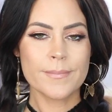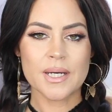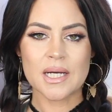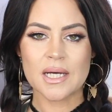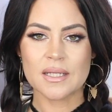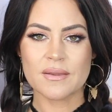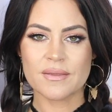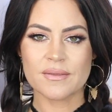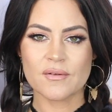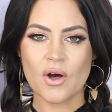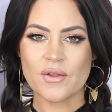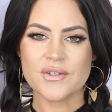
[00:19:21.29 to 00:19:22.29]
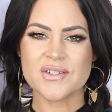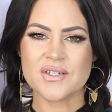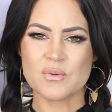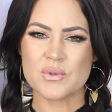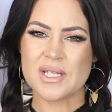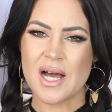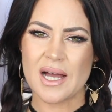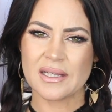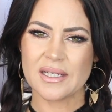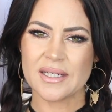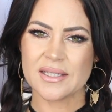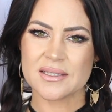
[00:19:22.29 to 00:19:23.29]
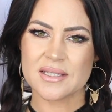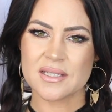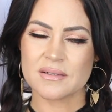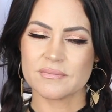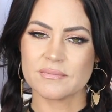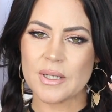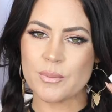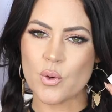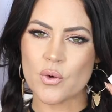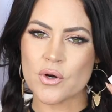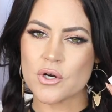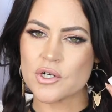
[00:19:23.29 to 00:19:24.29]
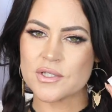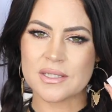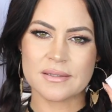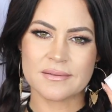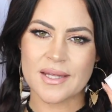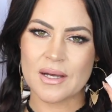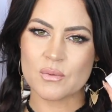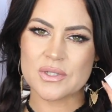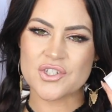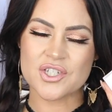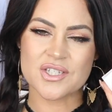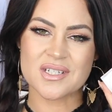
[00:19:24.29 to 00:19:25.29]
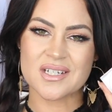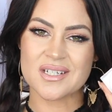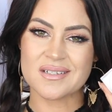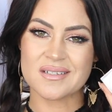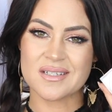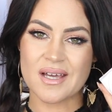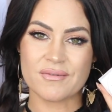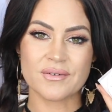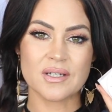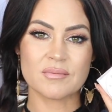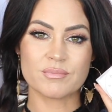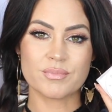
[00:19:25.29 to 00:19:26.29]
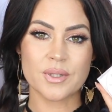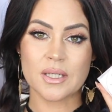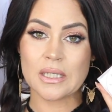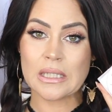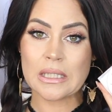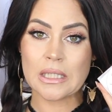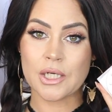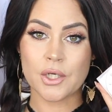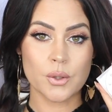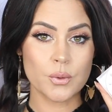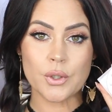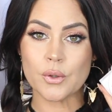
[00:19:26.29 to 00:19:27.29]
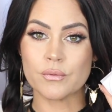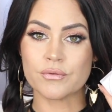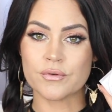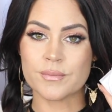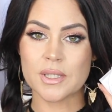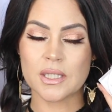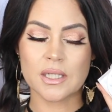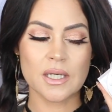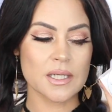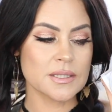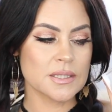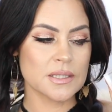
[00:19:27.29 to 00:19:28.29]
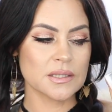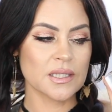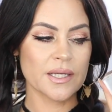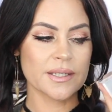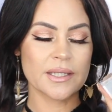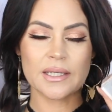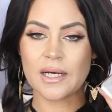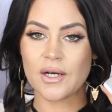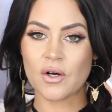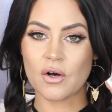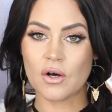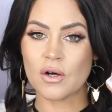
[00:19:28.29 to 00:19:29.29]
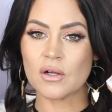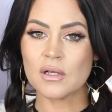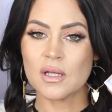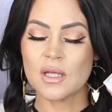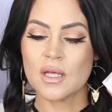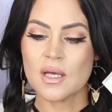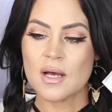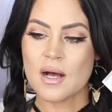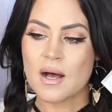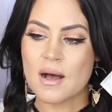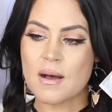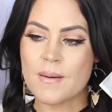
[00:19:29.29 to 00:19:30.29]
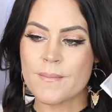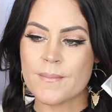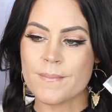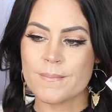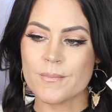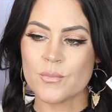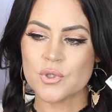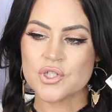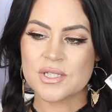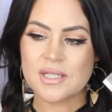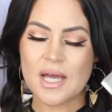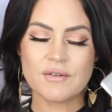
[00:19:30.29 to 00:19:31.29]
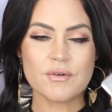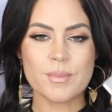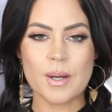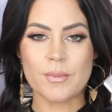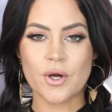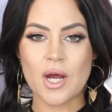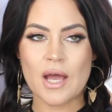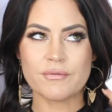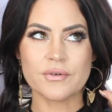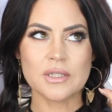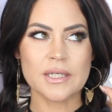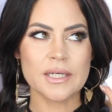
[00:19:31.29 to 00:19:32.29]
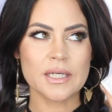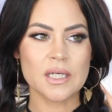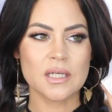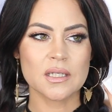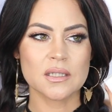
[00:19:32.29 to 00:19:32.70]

but all this did was highlight my pores, and that was just a definite big no-no for me. I didn't like it at all, um, which is kind of a bummer. I feel like